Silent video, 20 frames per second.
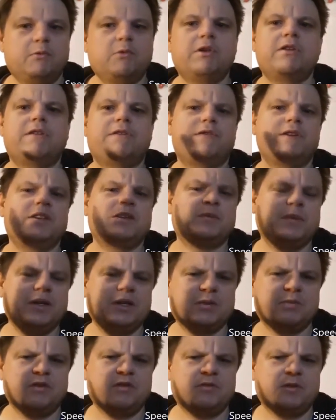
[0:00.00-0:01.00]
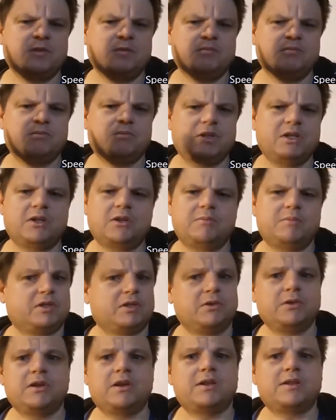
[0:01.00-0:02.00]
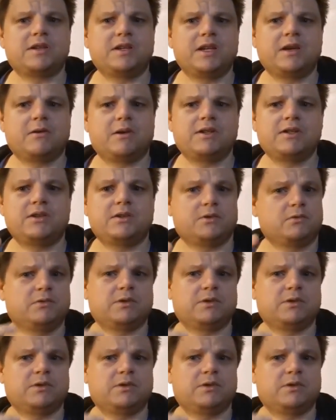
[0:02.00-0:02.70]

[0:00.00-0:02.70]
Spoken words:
We're a free speech movement, but don't ask any questions,